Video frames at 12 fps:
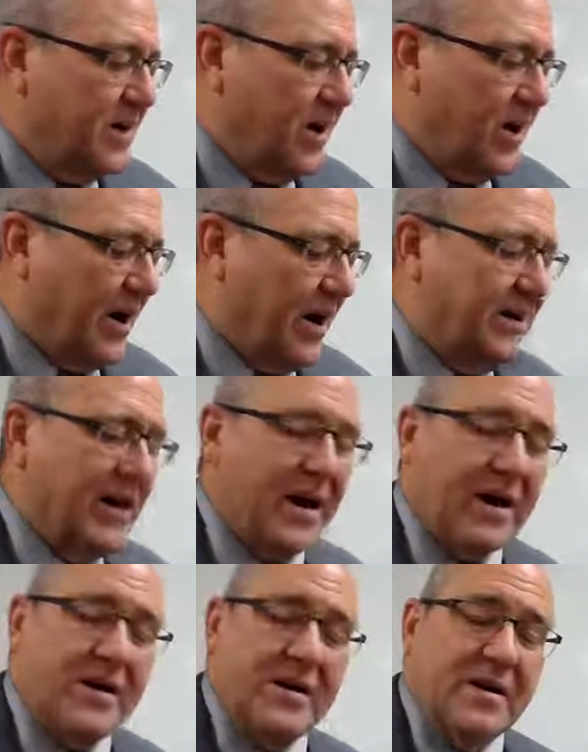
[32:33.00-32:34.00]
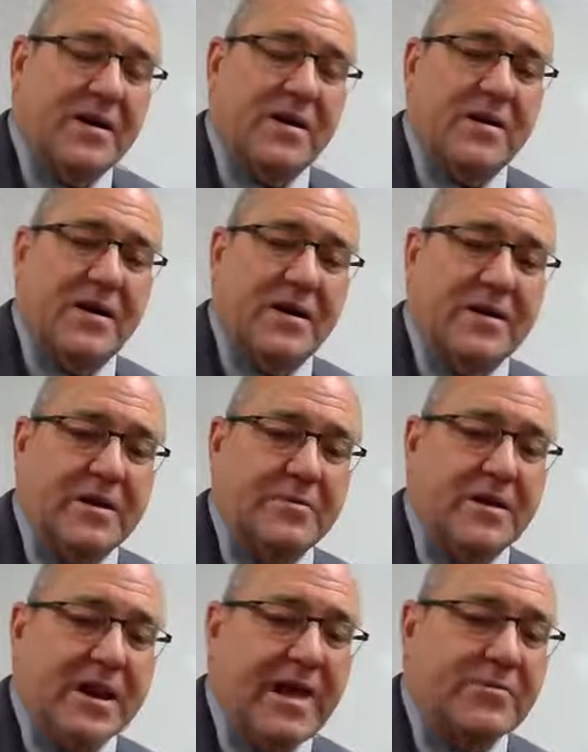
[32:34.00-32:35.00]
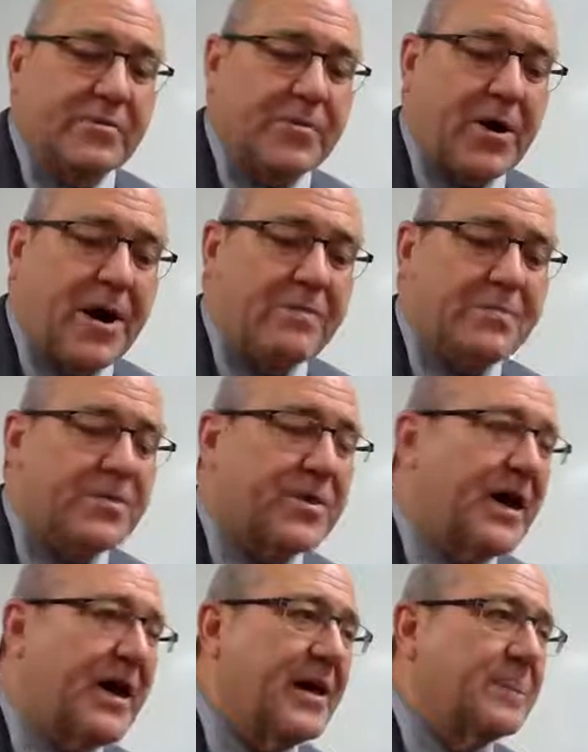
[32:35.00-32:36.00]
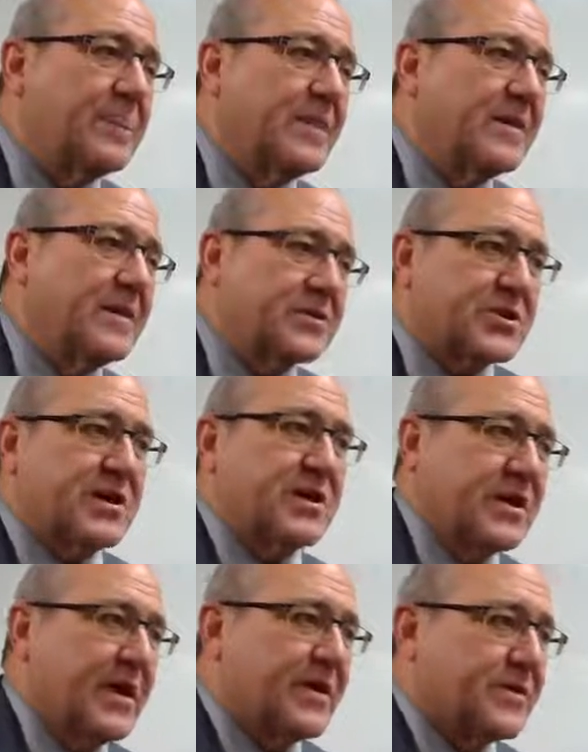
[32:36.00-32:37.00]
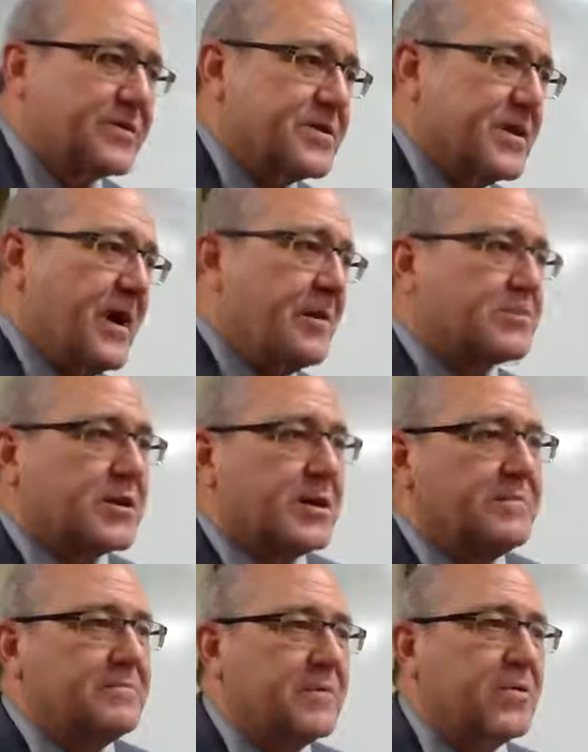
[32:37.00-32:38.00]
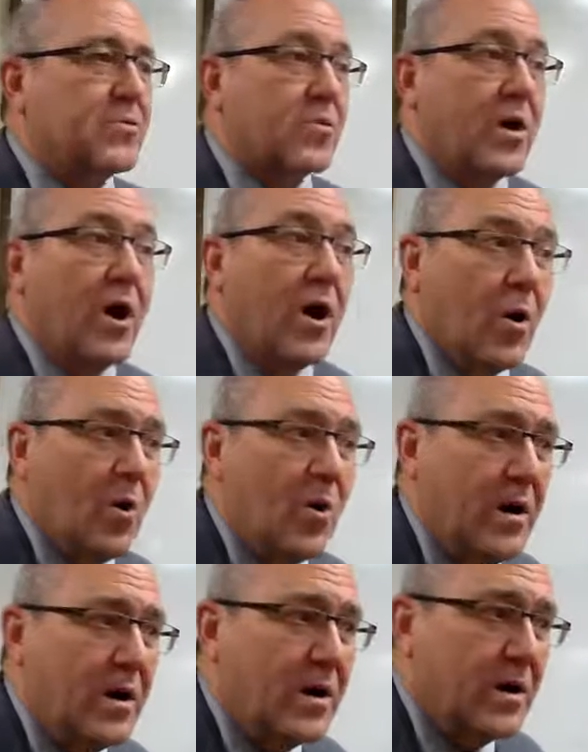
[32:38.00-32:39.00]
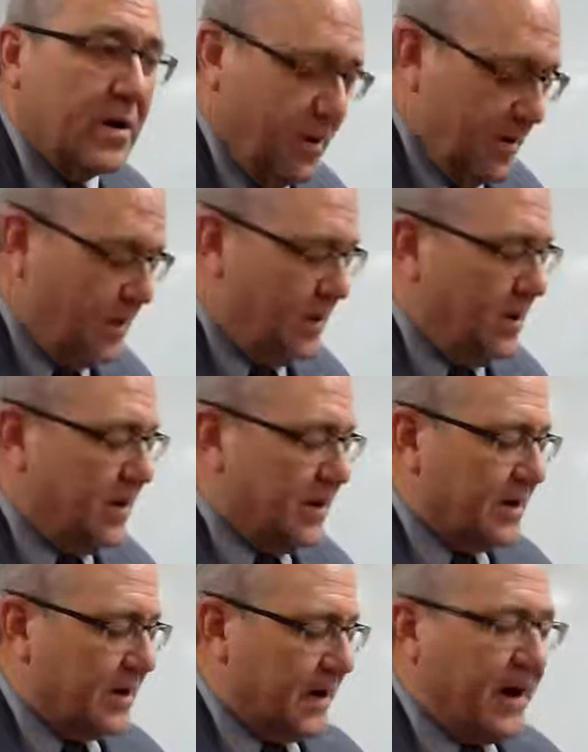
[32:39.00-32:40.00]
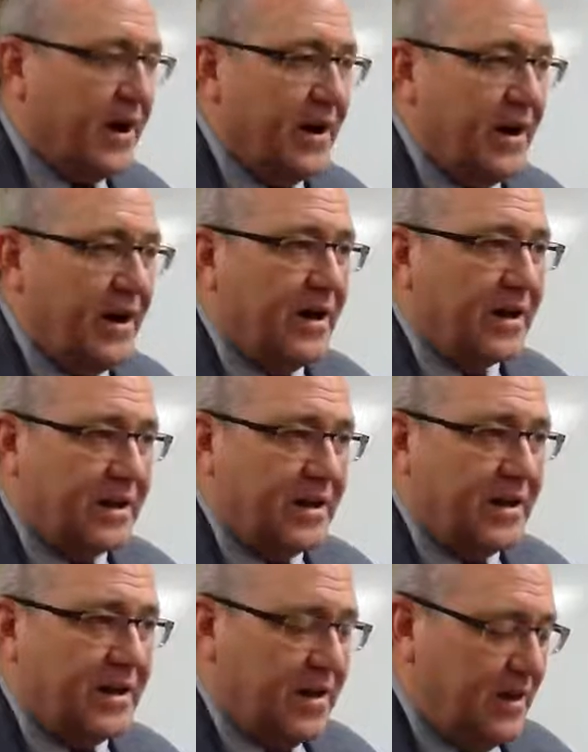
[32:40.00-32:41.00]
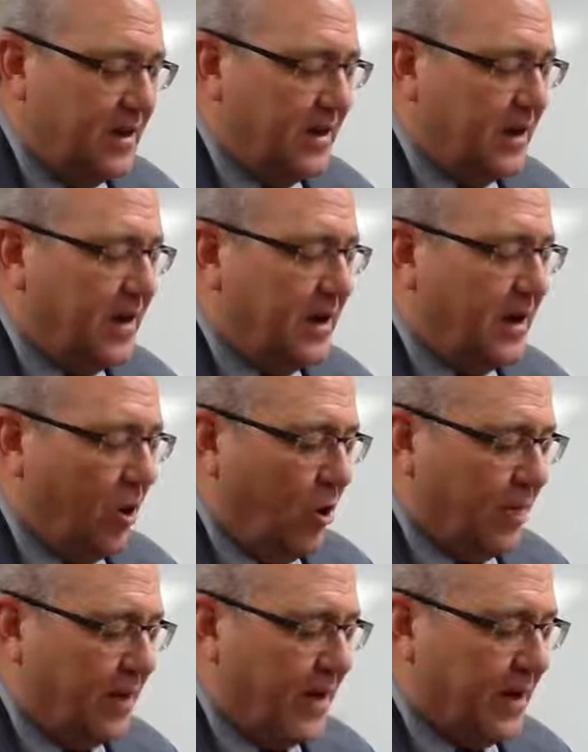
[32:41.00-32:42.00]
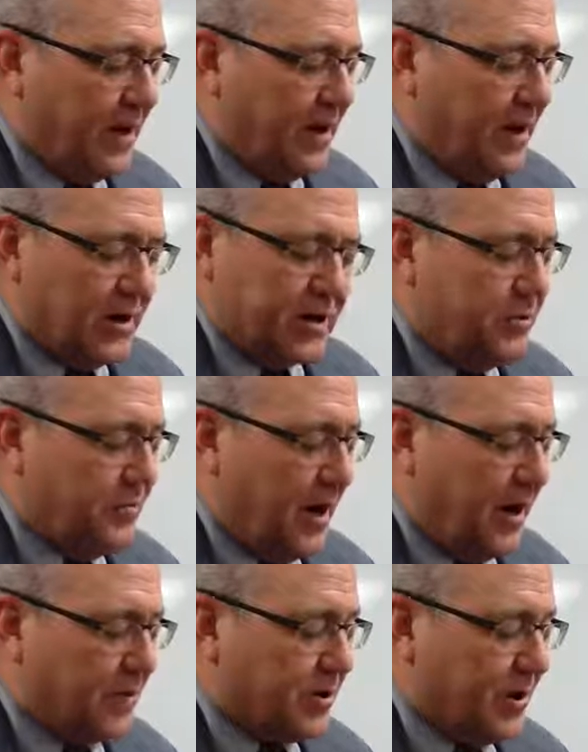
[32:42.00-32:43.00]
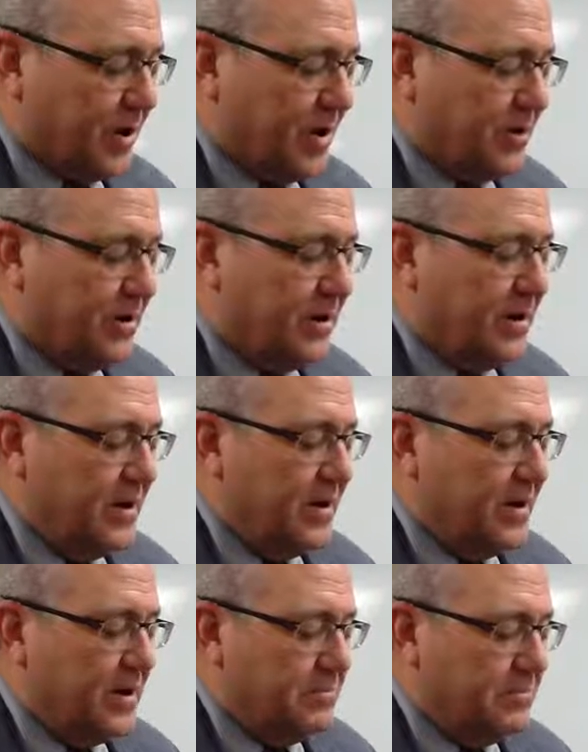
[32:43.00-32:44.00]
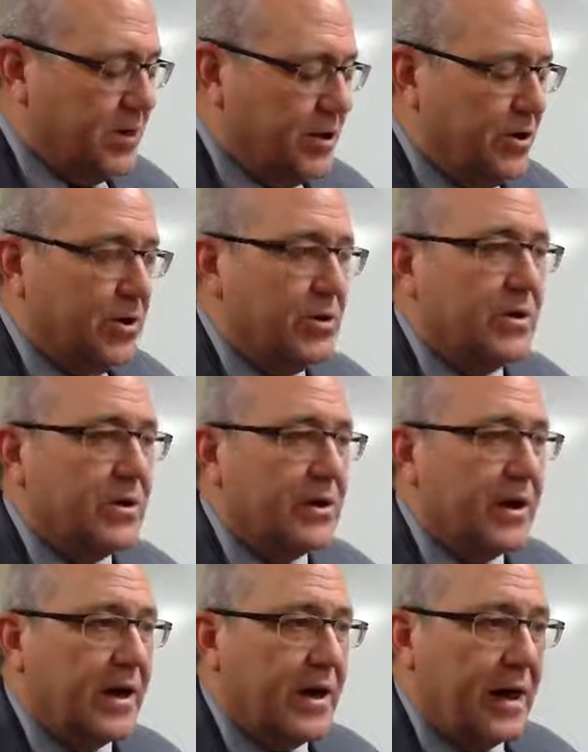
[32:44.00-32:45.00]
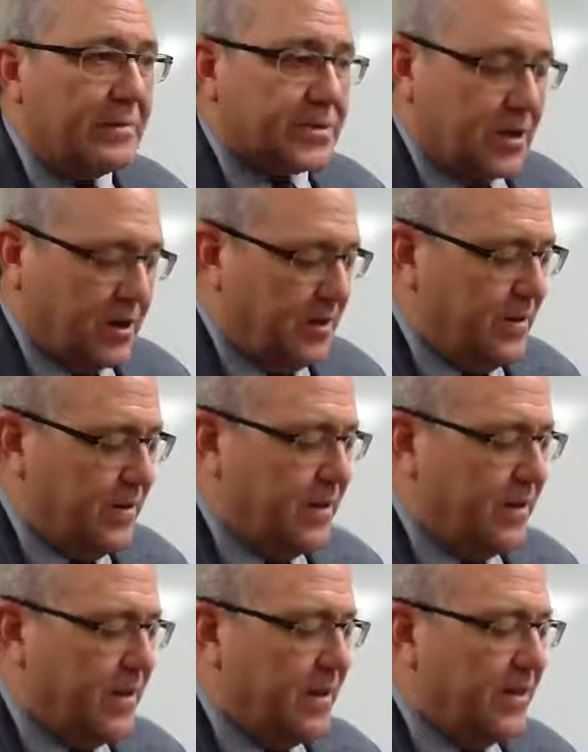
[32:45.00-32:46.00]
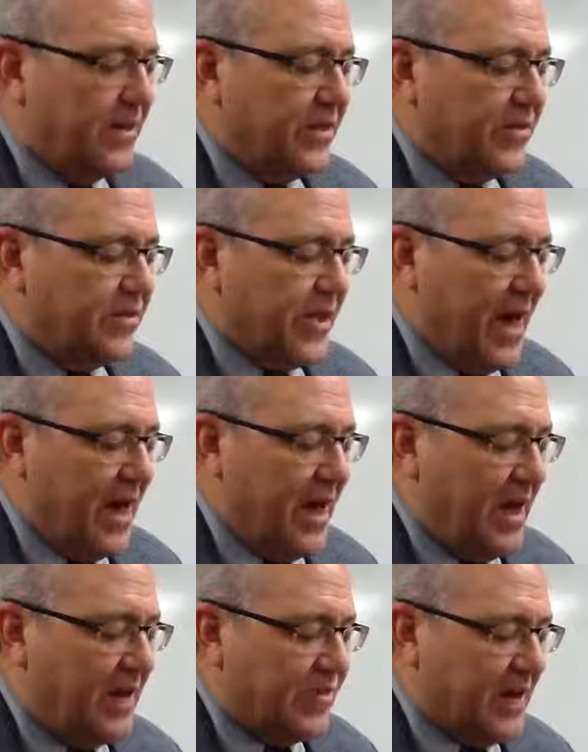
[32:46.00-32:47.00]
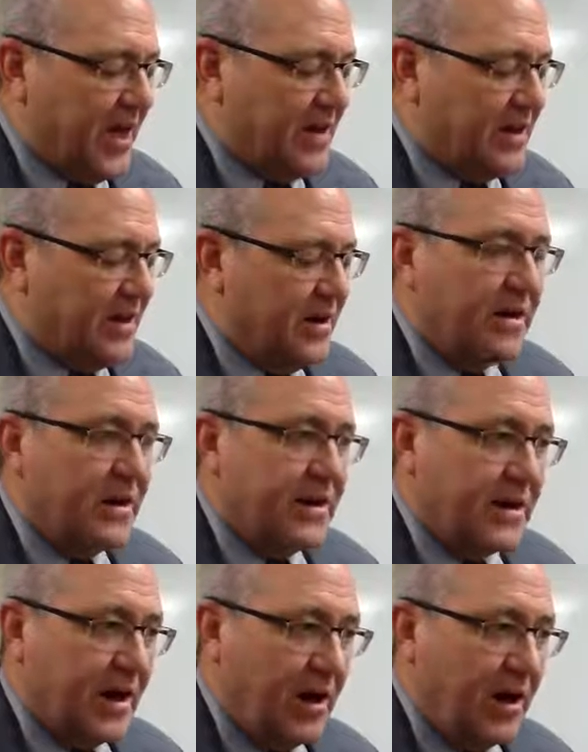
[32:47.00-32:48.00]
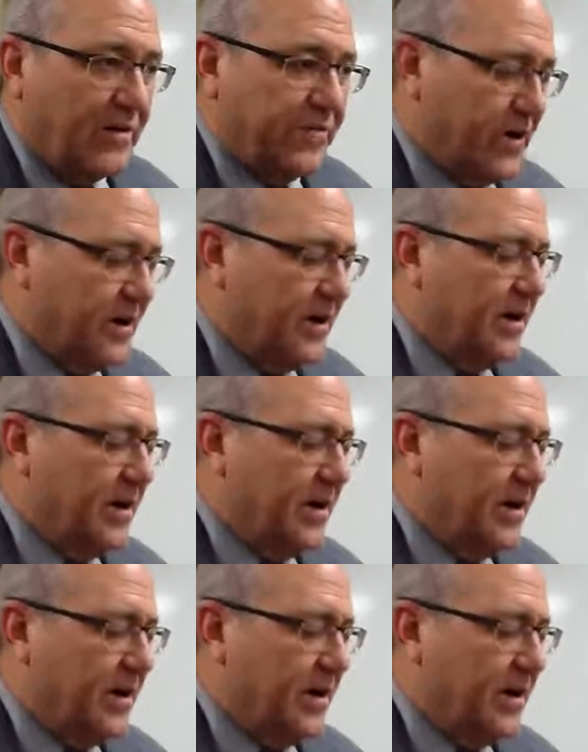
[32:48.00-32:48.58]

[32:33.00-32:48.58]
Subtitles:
All right, now, anybody having problems with that? Let's say the letters. Epsilon, rho, chi, omega, or excuse me, omicron, mu, epsilon, theta, and alpha.